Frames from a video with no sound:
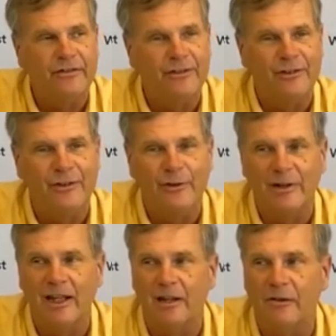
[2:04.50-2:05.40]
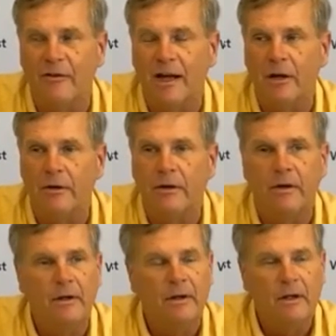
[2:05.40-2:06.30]
so getting around
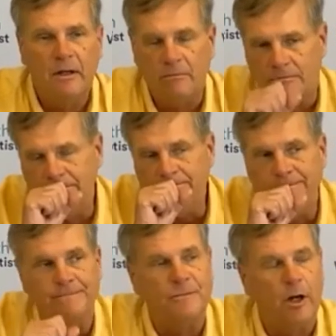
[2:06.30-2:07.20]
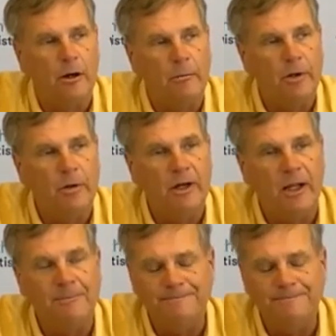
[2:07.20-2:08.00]
our immunity.